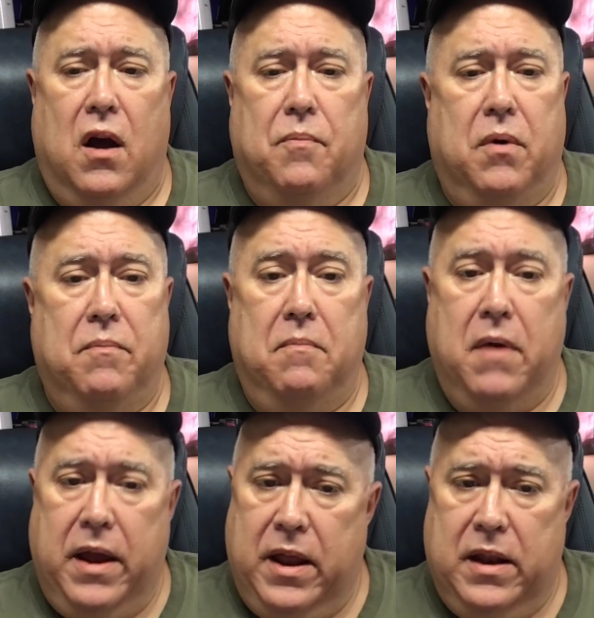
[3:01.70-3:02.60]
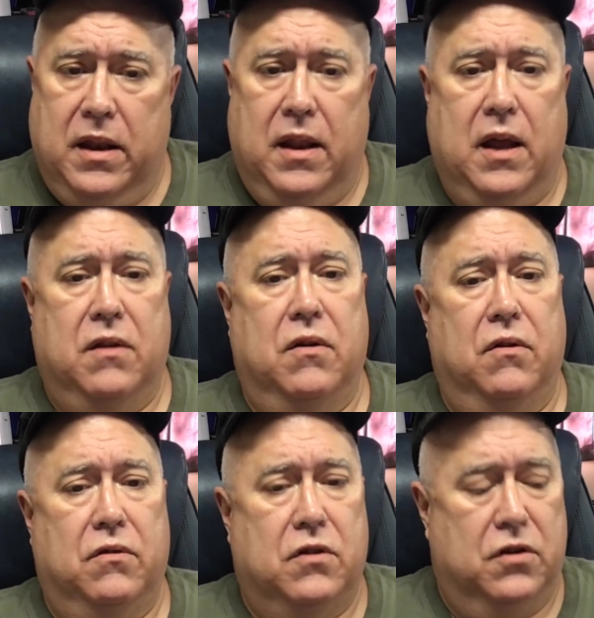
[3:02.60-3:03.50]
But man, that
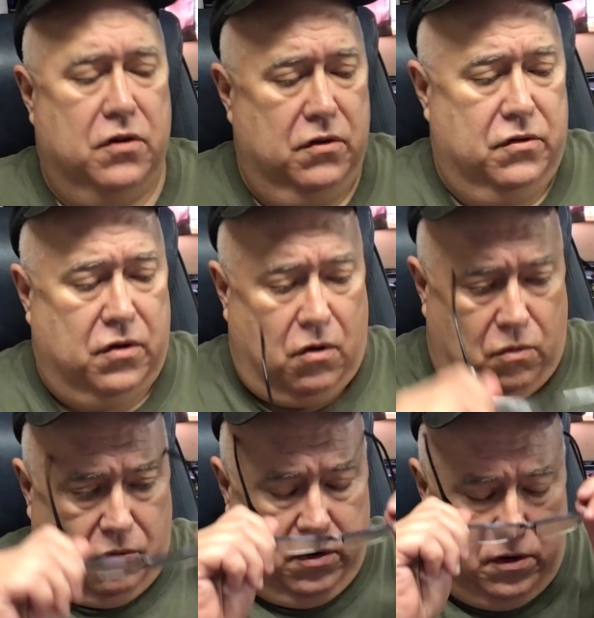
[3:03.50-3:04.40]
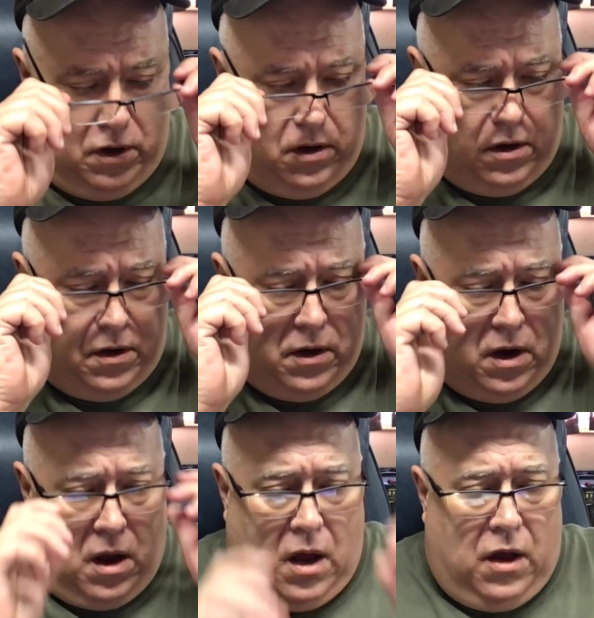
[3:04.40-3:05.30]
dude shoots really good.
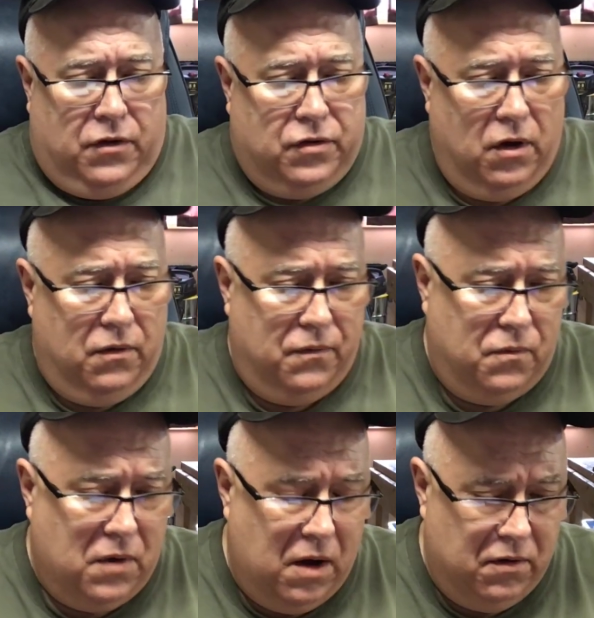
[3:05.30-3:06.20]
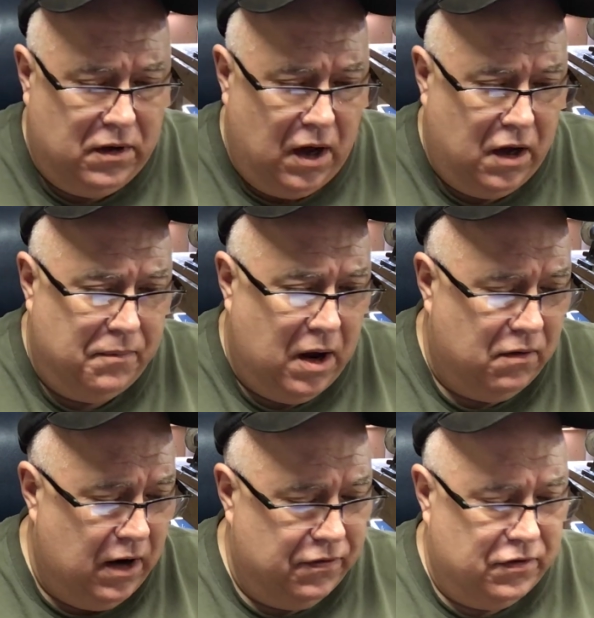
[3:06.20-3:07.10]
So while we're talking about
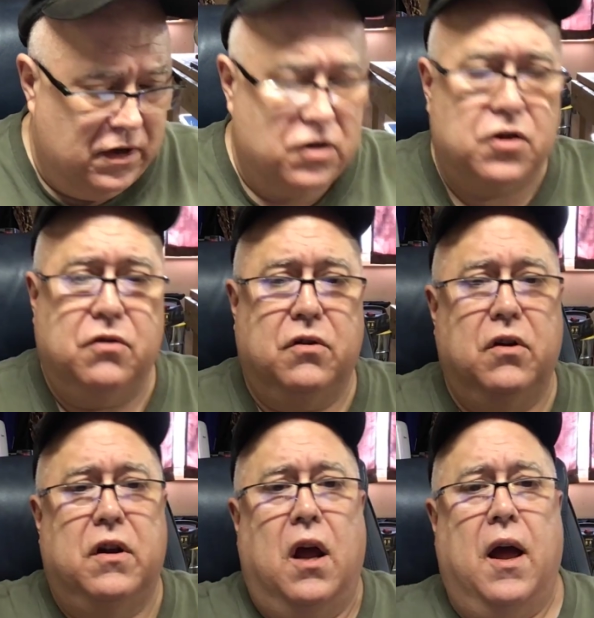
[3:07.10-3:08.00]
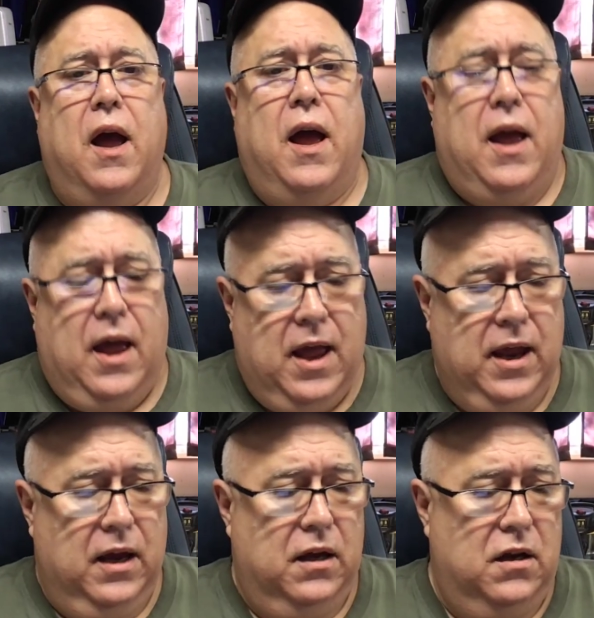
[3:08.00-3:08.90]
rifles that shoot good,
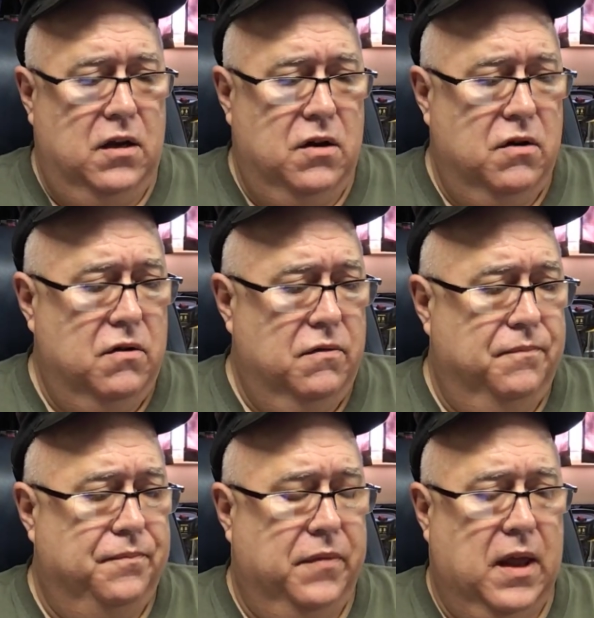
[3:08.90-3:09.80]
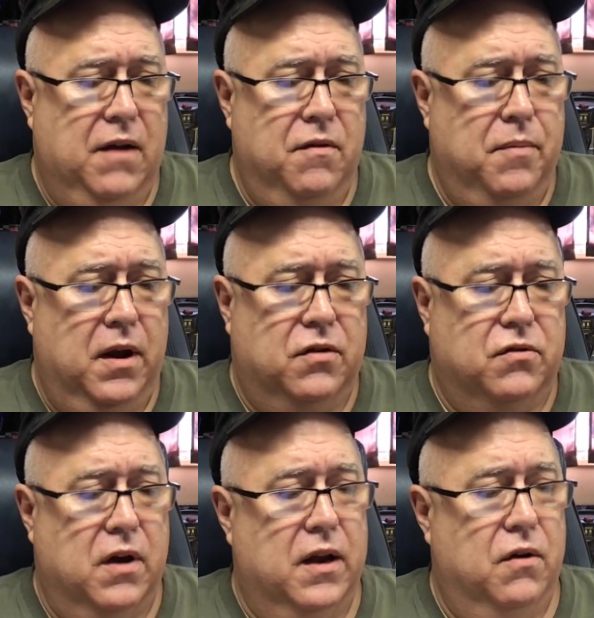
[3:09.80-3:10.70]
hey, everybody's
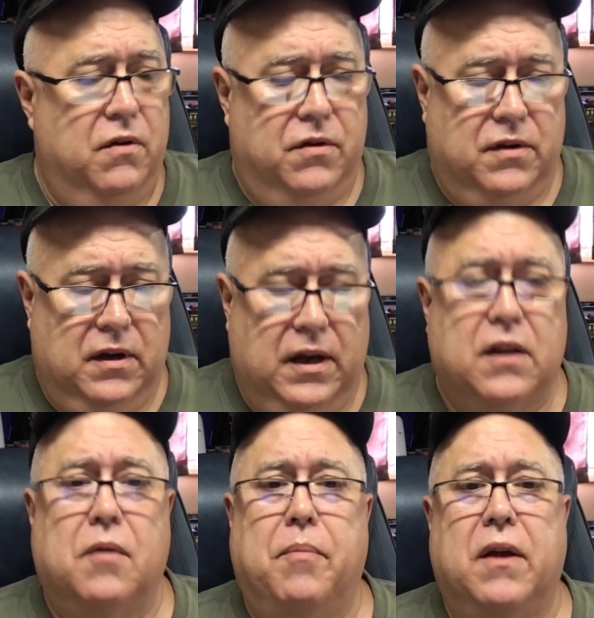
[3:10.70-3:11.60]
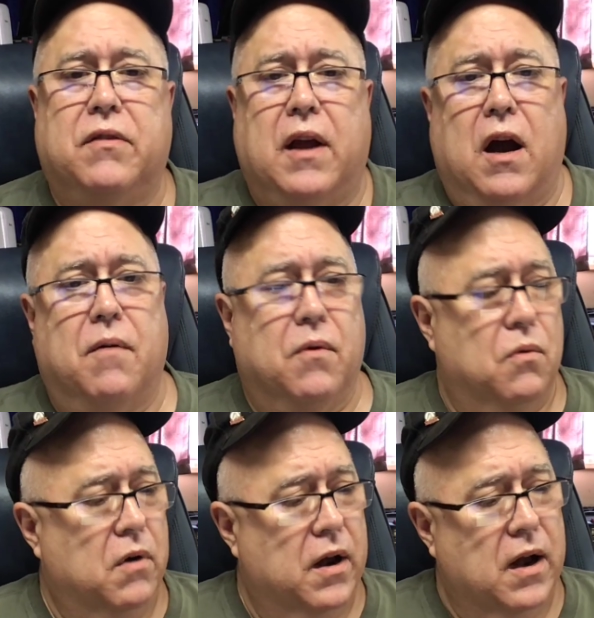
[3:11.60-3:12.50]
trying to always get the best caliber or
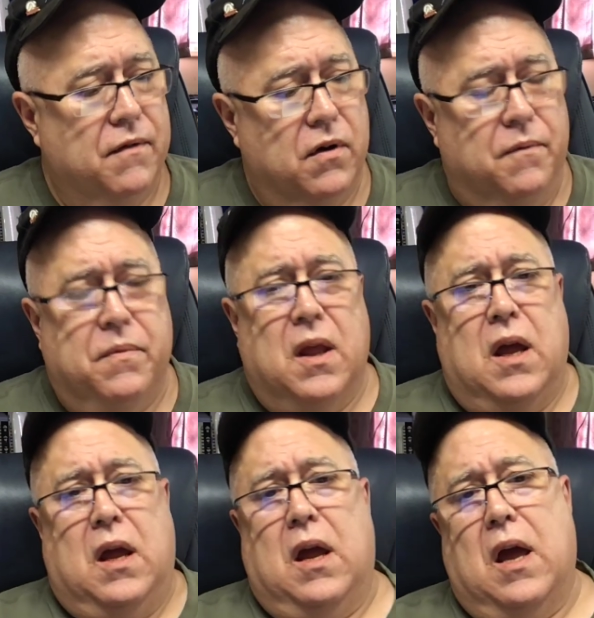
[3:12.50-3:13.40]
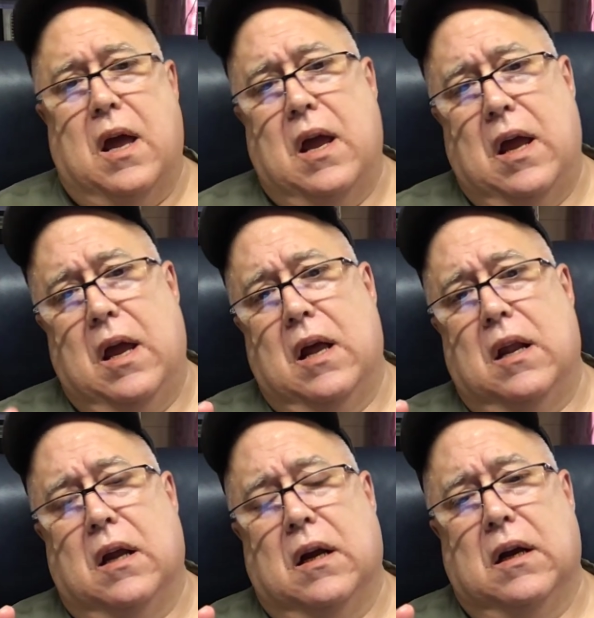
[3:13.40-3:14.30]
whatever. And
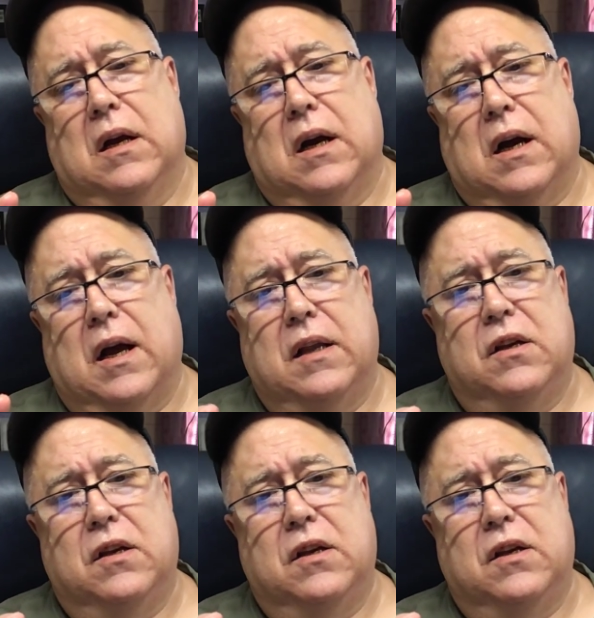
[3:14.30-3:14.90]
a